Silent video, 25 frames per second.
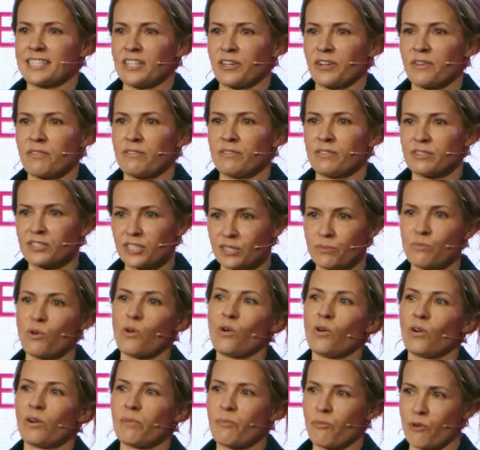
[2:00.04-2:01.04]
a
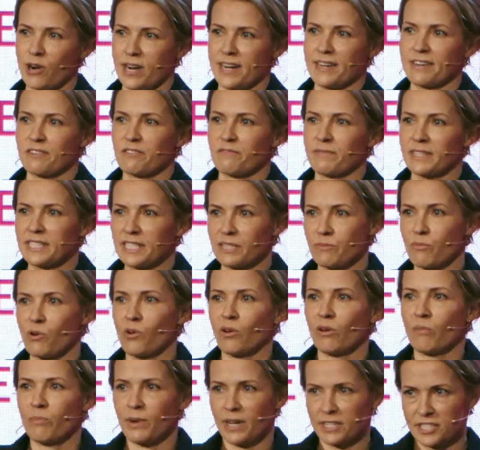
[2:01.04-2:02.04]
small brand with
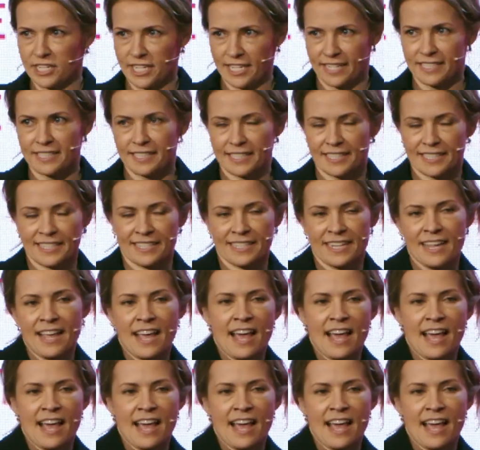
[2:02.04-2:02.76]
small budgets,